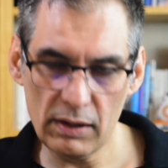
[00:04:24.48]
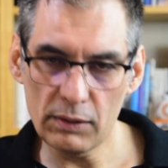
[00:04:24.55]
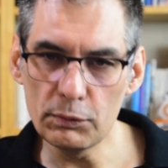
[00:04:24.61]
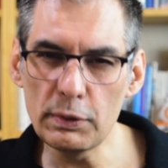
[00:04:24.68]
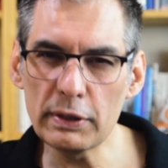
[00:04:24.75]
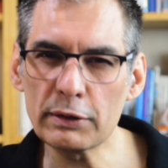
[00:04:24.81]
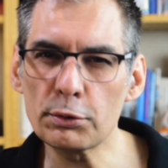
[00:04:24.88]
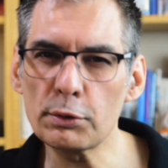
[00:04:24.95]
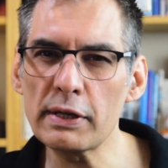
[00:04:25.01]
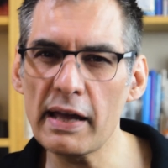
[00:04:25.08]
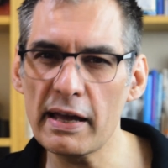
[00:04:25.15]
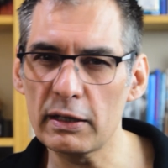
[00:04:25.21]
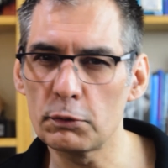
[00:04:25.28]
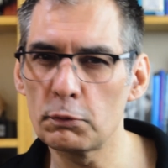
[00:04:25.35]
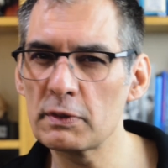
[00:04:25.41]
We
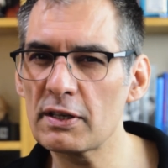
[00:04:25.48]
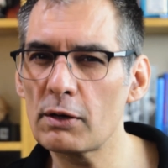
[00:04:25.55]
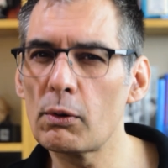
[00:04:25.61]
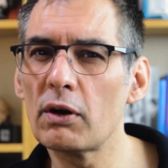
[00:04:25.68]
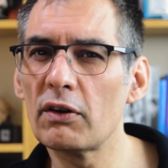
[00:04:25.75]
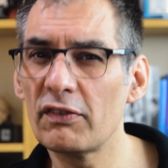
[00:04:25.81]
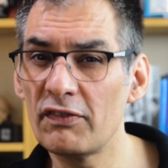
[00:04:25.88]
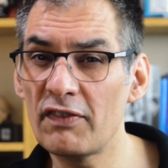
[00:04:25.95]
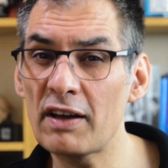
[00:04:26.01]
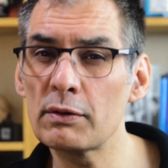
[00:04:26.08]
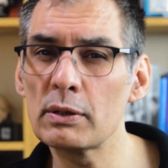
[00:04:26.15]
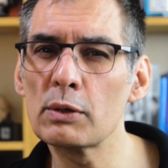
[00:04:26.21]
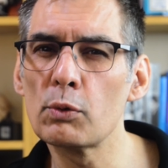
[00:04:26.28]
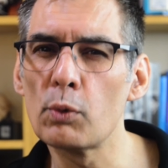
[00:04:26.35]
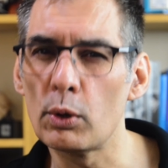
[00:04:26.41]
create with our
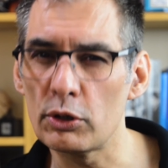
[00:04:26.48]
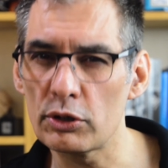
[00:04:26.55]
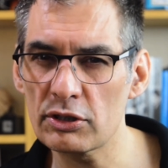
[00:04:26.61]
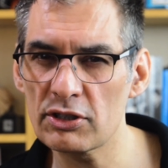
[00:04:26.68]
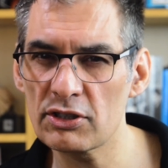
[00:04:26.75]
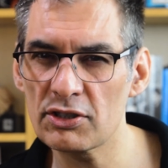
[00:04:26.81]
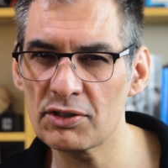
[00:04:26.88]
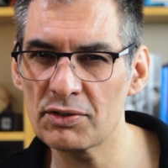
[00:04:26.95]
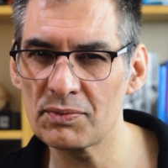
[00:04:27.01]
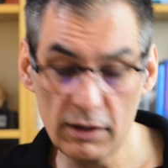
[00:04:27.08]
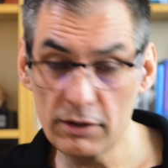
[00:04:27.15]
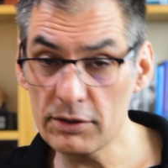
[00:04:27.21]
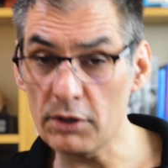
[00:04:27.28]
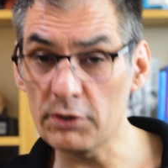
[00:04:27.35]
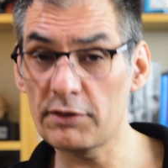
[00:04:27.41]
very words.
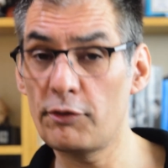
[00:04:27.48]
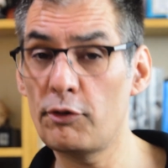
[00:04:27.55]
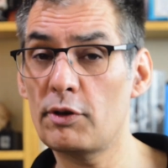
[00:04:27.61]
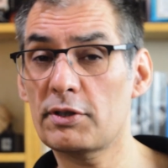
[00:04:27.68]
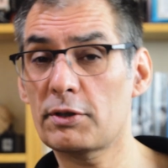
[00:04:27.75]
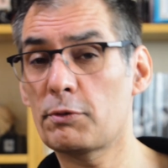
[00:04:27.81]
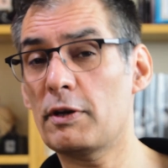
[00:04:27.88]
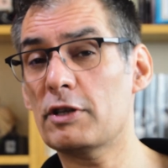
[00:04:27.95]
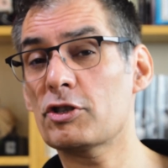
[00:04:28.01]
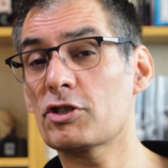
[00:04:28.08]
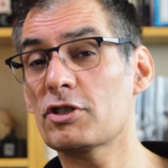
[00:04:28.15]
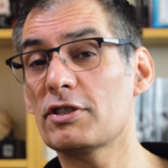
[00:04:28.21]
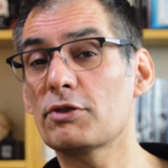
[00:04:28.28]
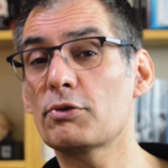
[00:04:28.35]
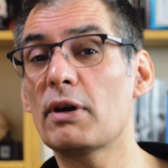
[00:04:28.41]
So the first
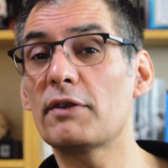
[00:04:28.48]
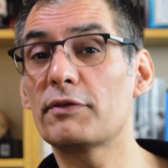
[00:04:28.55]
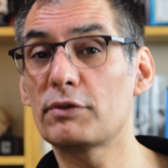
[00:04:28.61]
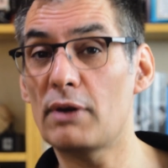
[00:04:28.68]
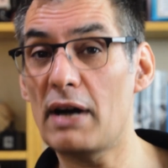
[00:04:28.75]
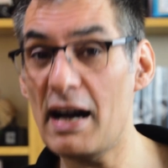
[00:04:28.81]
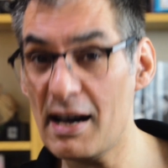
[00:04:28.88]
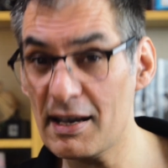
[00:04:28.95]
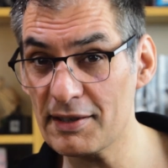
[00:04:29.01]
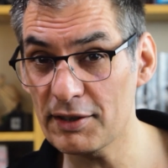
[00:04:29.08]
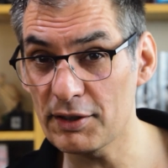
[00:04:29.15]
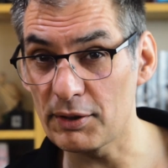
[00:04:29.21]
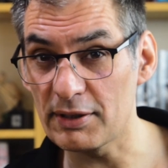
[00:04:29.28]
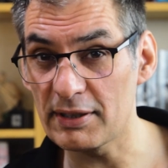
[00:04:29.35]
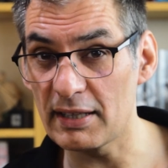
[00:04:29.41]
question you have to
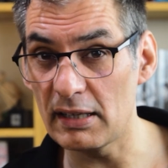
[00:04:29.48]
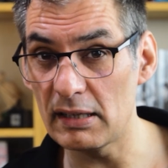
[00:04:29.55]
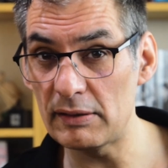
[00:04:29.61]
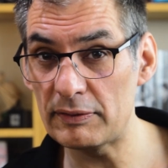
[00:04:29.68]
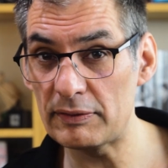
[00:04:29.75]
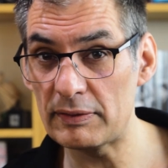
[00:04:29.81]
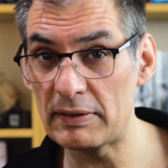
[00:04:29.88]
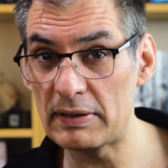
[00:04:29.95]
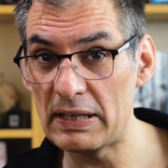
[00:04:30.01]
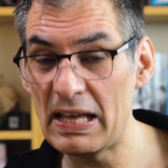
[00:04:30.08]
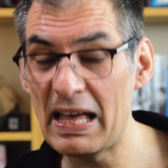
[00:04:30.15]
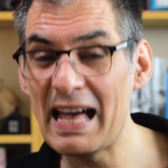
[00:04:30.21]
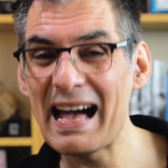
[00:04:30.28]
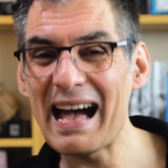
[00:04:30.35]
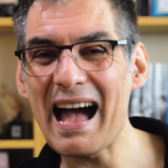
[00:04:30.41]
ask yourself,
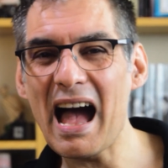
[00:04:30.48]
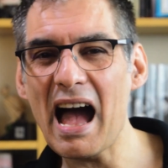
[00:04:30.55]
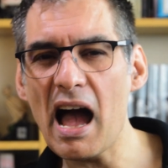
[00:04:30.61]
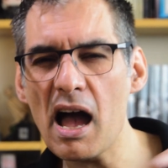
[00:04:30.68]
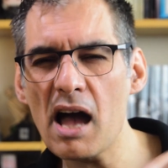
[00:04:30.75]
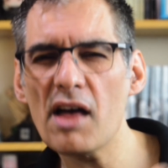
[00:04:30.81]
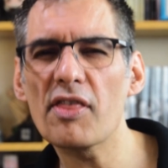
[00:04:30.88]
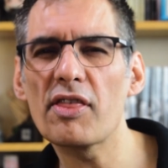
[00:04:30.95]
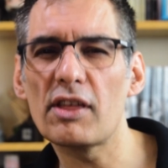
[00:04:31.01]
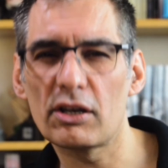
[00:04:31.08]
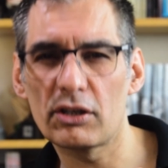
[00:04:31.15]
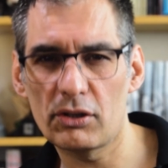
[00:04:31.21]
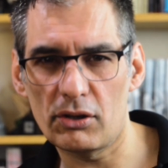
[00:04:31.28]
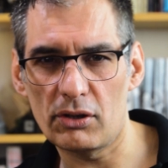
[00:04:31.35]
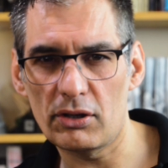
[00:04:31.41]
are there
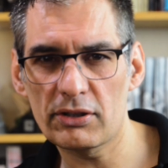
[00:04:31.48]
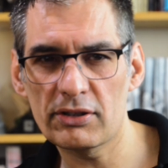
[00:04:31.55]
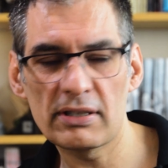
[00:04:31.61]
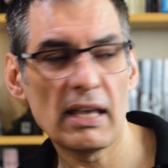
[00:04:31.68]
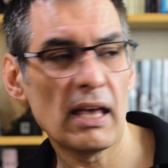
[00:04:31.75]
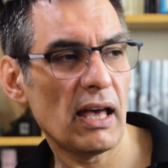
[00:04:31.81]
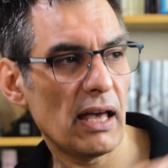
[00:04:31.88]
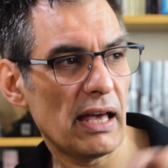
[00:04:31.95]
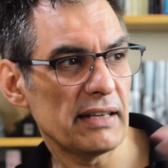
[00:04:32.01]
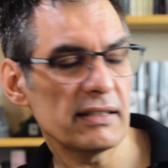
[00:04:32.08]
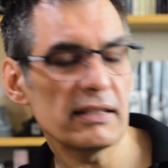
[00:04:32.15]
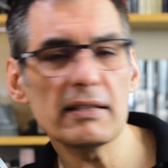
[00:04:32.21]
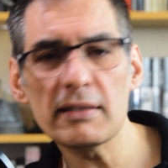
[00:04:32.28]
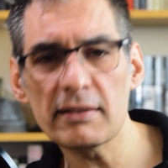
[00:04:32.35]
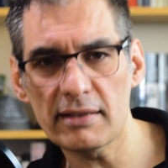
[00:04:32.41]
gods
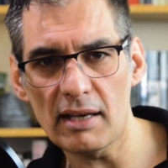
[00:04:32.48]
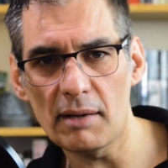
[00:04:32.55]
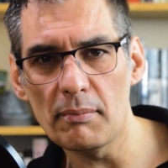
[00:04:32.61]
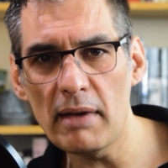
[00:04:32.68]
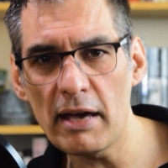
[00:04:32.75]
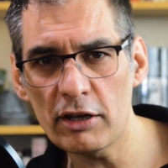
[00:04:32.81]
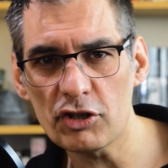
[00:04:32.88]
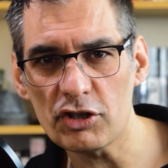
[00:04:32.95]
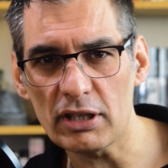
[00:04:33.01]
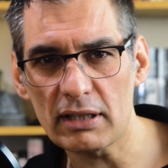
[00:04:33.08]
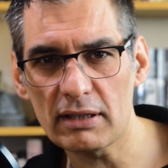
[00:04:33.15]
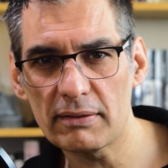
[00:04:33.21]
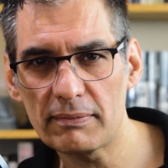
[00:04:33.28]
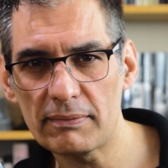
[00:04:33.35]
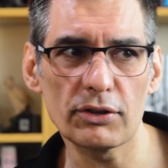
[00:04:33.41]
and is there
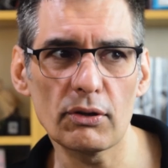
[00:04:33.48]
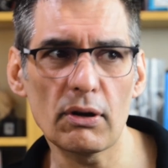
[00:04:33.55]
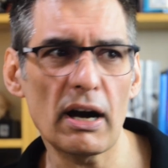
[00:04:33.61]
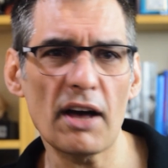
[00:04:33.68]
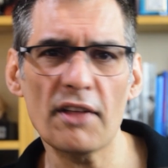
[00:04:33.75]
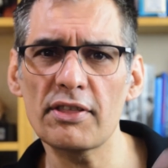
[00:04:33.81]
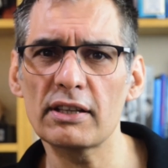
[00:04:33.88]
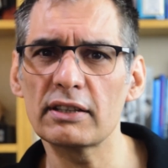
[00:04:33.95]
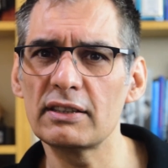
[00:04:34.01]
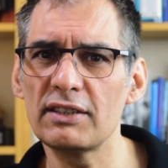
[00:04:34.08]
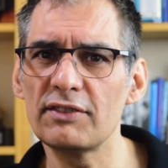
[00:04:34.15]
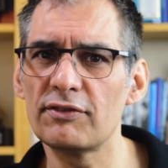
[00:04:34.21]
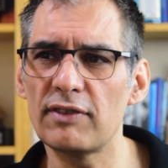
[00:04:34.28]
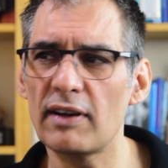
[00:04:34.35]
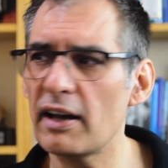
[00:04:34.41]
magic or other
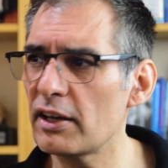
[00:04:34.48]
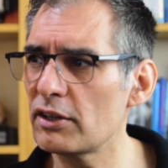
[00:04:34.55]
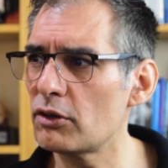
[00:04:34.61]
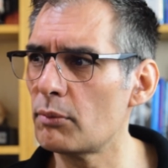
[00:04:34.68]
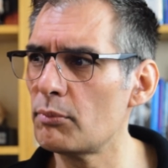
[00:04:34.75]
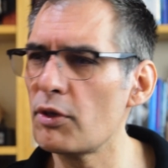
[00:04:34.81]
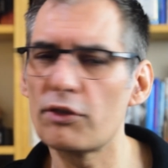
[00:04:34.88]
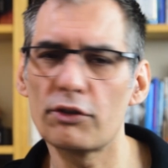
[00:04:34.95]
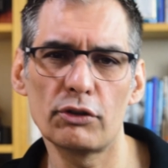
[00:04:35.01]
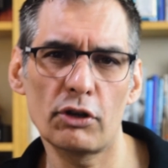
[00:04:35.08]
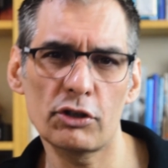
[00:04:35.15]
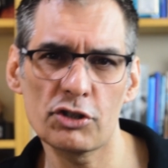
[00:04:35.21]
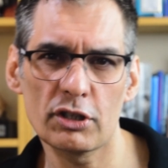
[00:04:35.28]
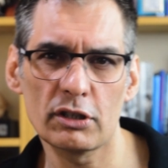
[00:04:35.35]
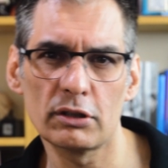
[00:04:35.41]
divine or
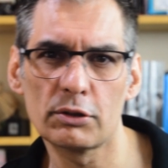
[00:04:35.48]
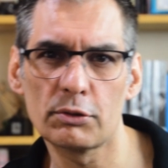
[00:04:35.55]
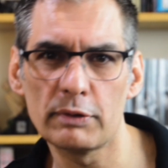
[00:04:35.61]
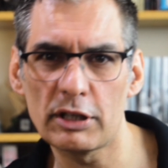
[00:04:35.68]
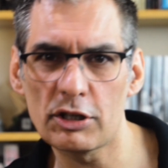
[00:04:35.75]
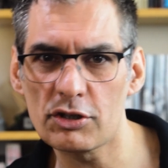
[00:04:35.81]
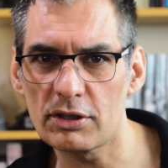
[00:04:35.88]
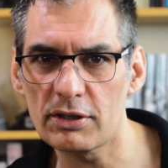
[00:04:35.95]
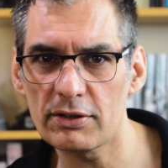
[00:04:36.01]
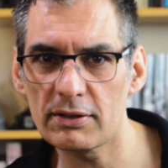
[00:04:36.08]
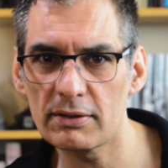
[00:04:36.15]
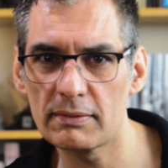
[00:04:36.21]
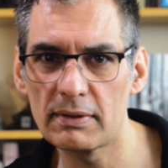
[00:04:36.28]
mythological creatures?